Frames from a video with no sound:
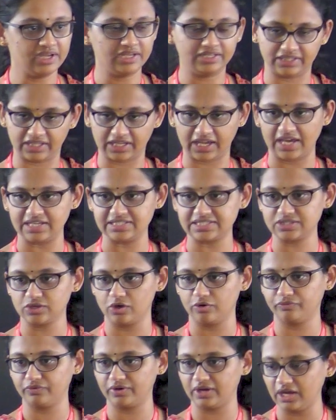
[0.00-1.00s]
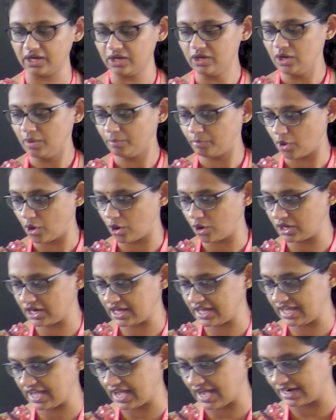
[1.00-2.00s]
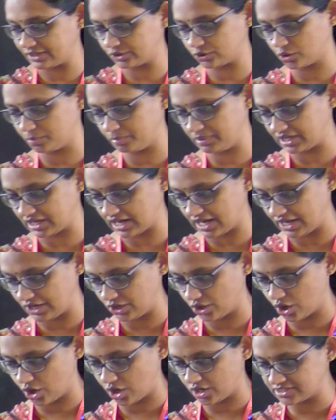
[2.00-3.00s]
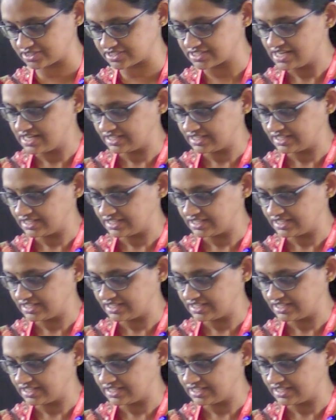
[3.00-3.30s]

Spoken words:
In the case of polyatomic ions,